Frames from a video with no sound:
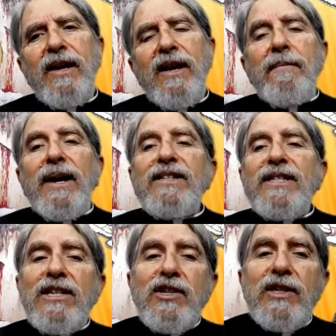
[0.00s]
By
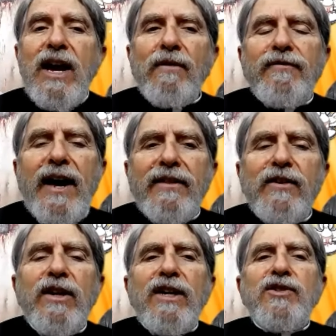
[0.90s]
teaching the Our Father,
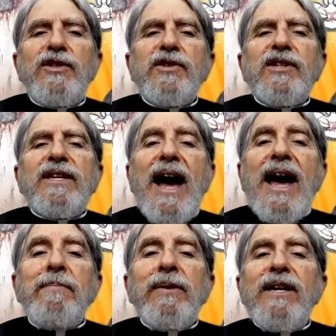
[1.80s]
Jesus said, I
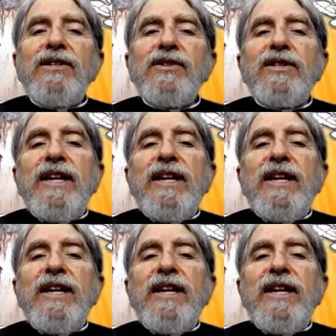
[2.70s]
place